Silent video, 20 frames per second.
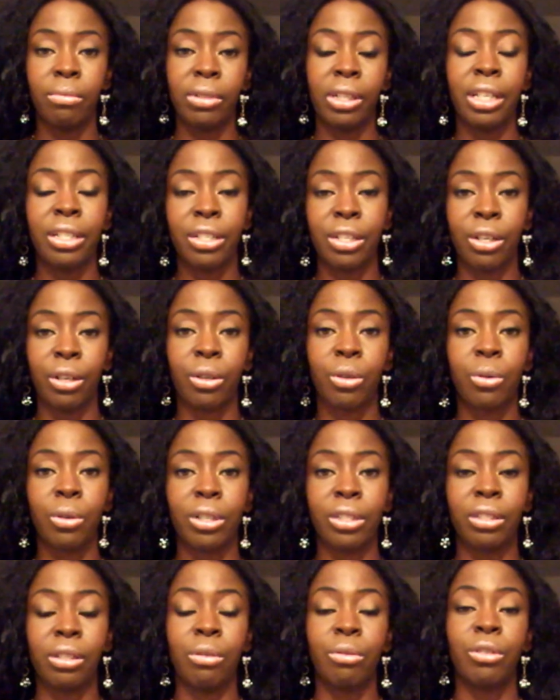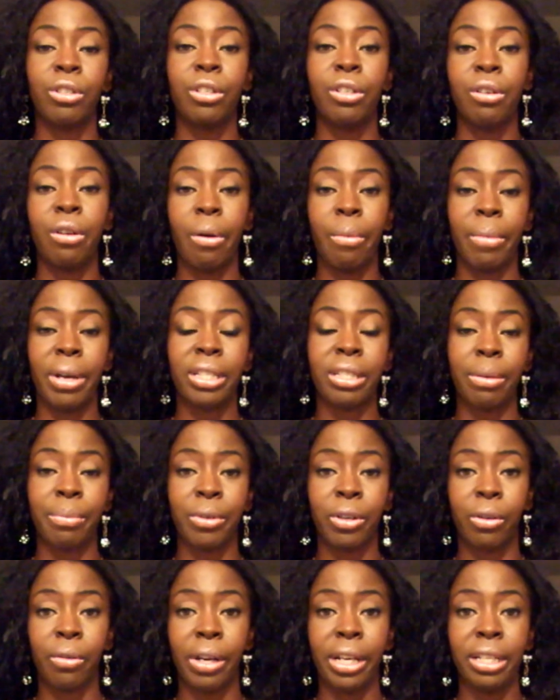lessen your course load so you don't mess
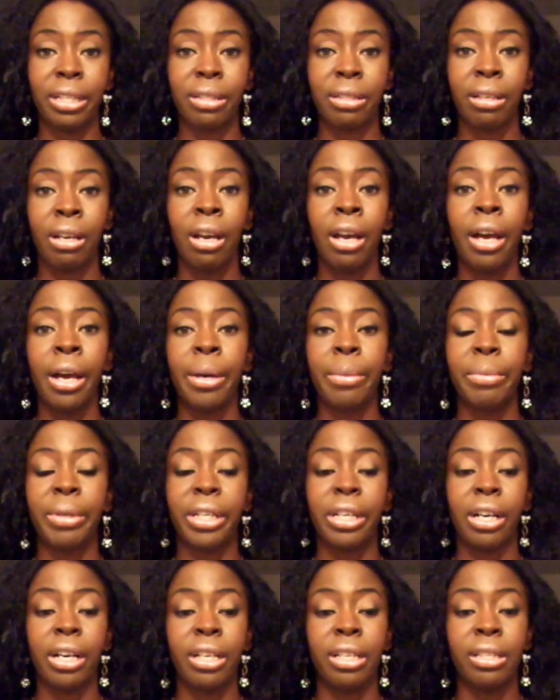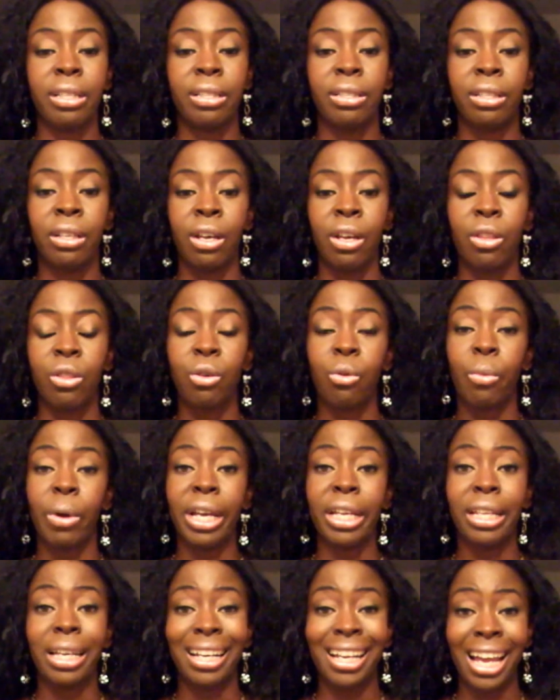up your grades. Because the
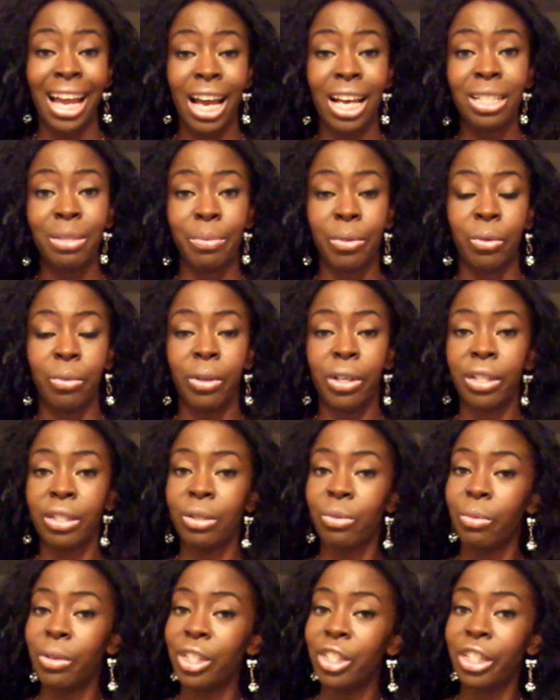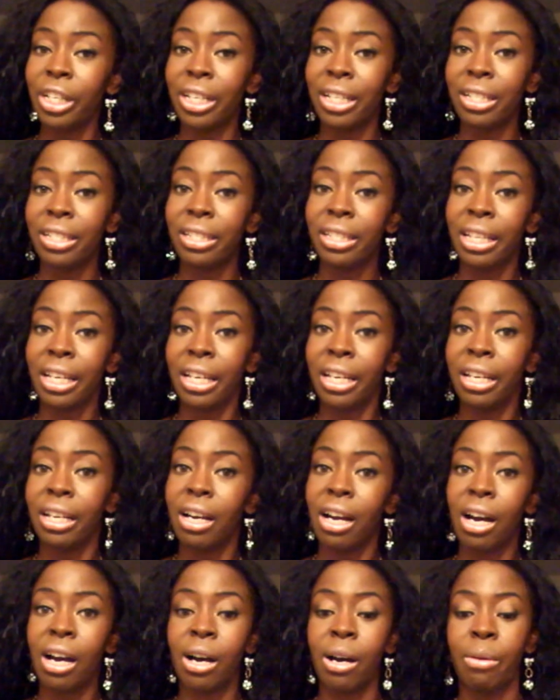way that CASPA works, which is the
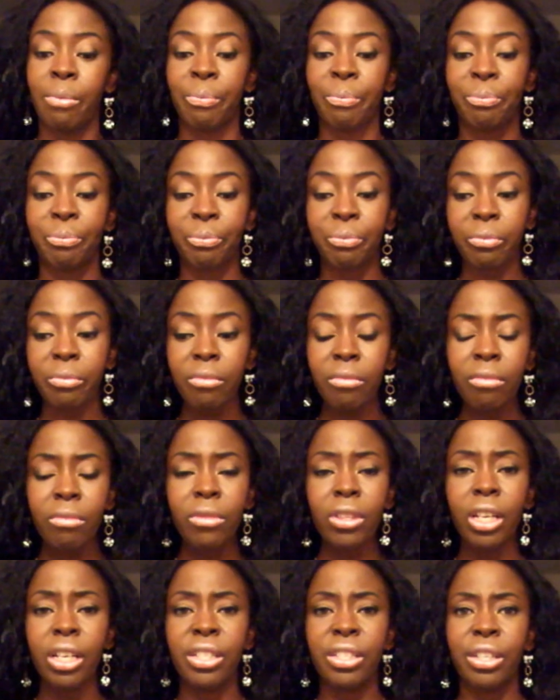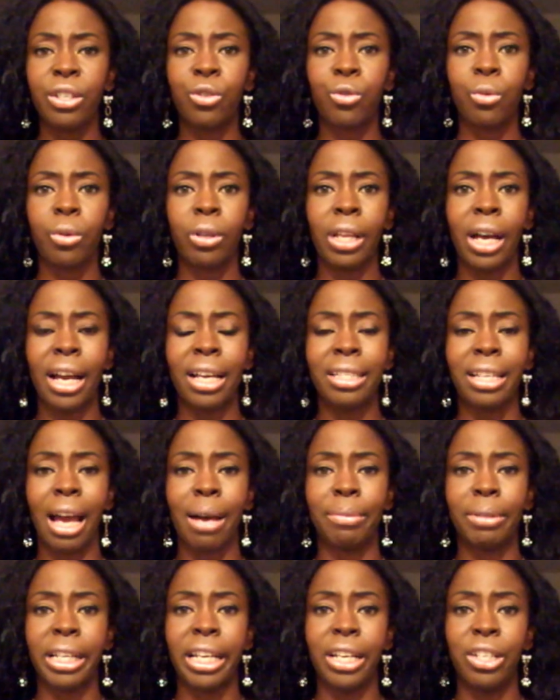centralized
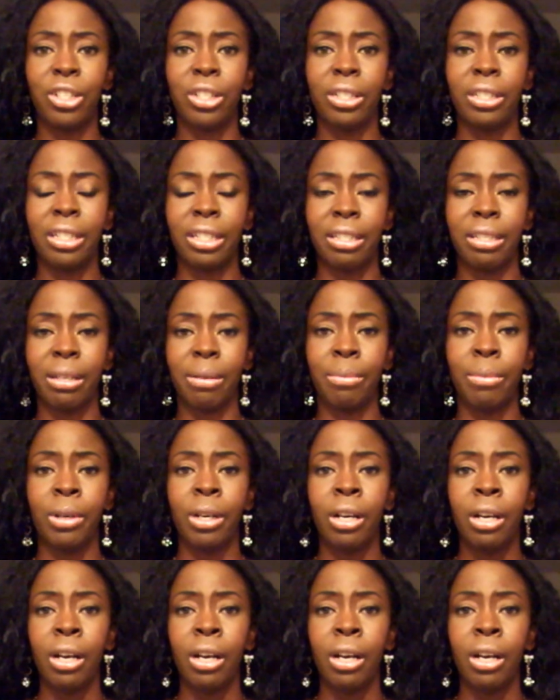application system